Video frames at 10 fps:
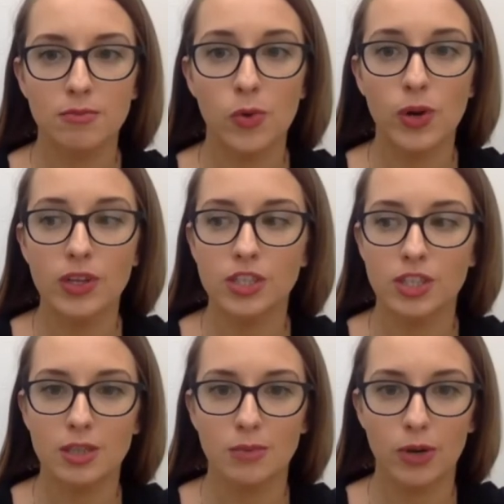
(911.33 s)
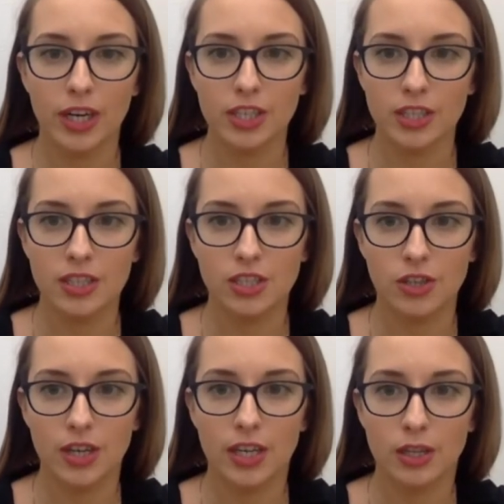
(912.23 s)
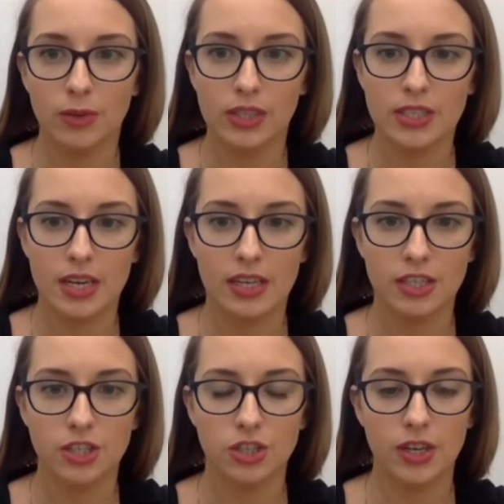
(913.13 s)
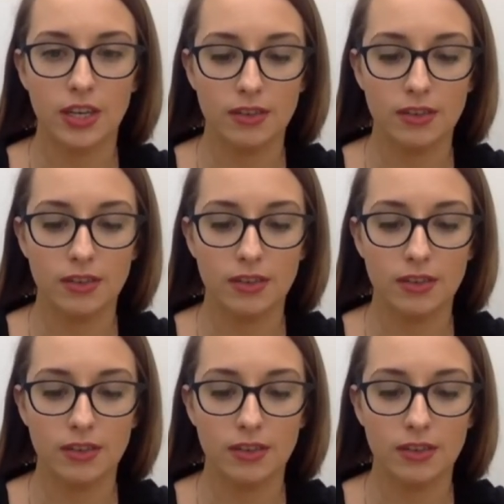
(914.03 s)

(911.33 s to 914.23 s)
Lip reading: more than just the mortgage industry and the real estate industry.